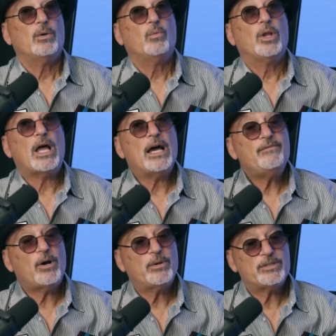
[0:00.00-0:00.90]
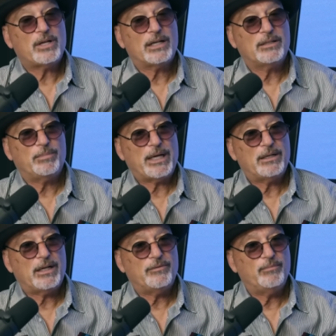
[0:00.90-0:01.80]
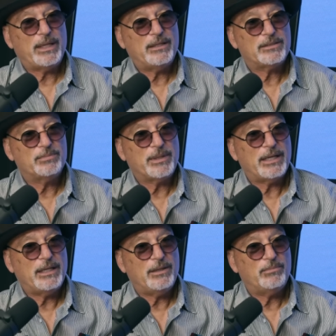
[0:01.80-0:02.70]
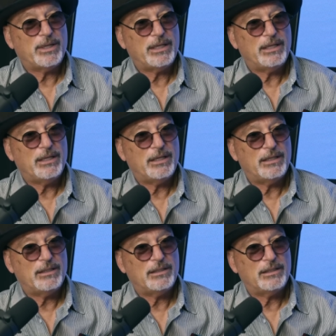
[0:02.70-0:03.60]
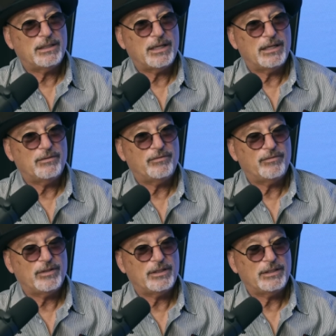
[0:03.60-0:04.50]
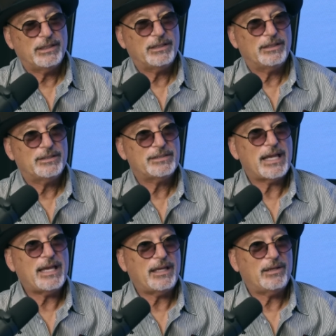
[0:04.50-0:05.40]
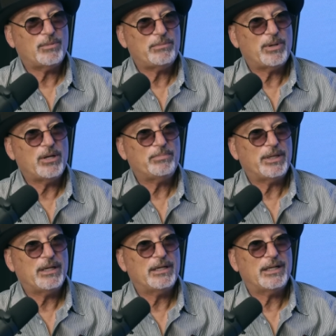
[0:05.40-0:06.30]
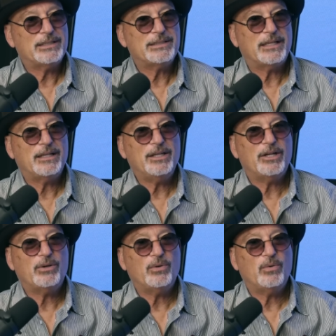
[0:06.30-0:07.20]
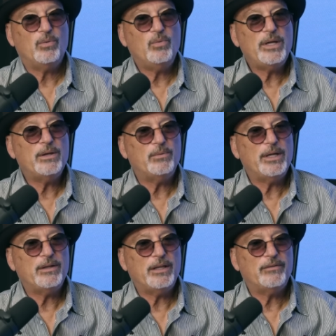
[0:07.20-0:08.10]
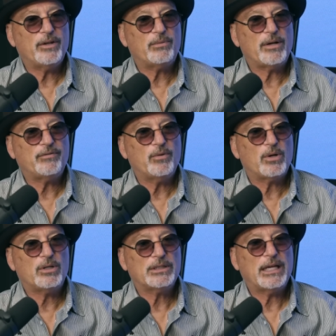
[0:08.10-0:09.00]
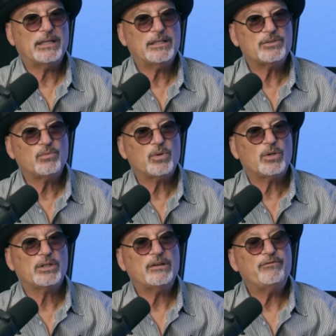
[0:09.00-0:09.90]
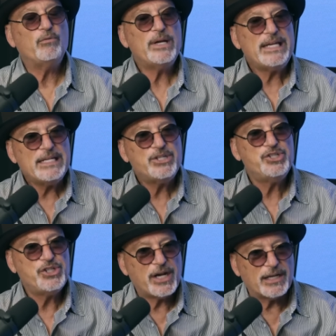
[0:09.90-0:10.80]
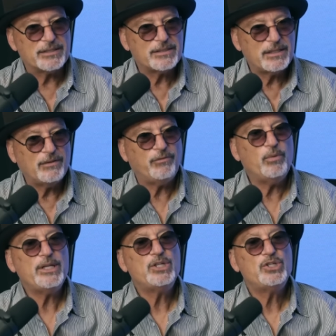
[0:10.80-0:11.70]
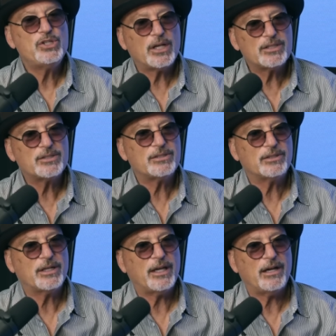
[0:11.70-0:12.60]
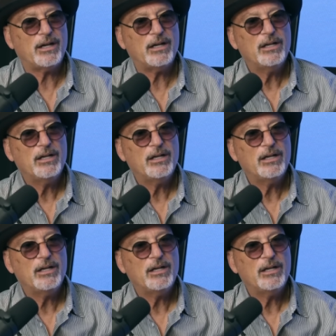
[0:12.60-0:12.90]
Well, I've always talked about, I've made this my my uh, kind of uh, little saying in my pulpit, and I said, you know, we, we live in a rough world, and this world, if we just, if we just took care